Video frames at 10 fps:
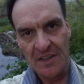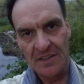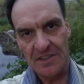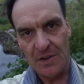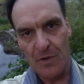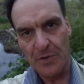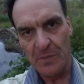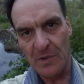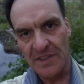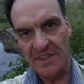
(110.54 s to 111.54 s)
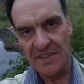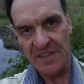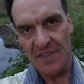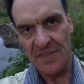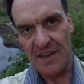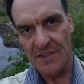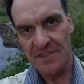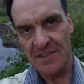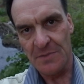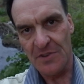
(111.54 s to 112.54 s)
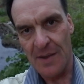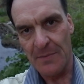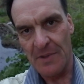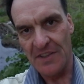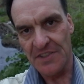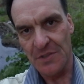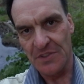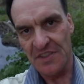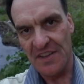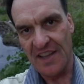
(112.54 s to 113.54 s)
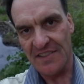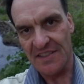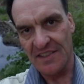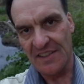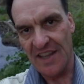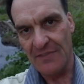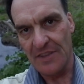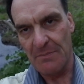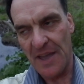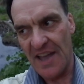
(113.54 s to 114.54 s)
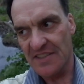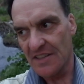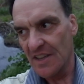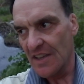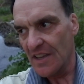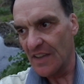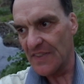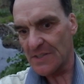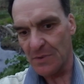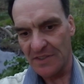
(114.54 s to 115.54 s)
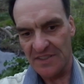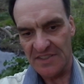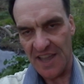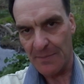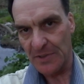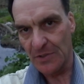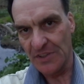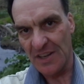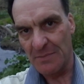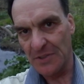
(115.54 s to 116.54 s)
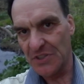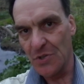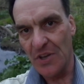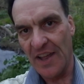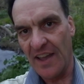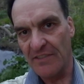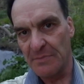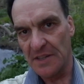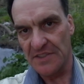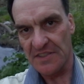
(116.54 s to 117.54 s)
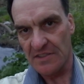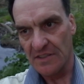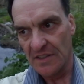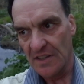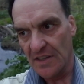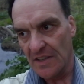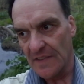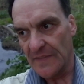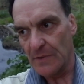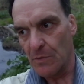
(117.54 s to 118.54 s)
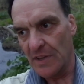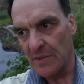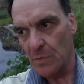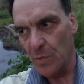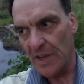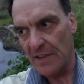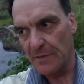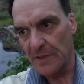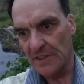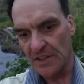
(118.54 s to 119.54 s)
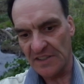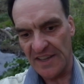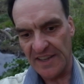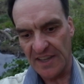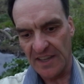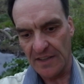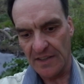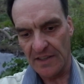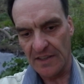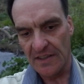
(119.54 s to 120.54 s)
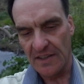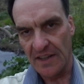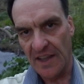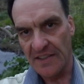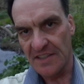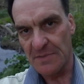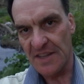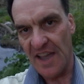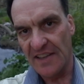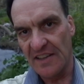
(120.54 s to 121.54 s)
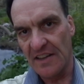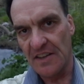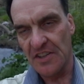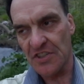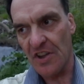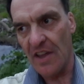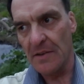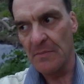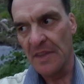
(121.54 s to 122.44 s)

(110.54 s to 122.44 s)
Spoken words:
to go from one 10,000 subscriber milestone to the next, like they have in the past. And this one's happened only in about 2.5 months. One wave, it looked like, had subsided. It had just gotten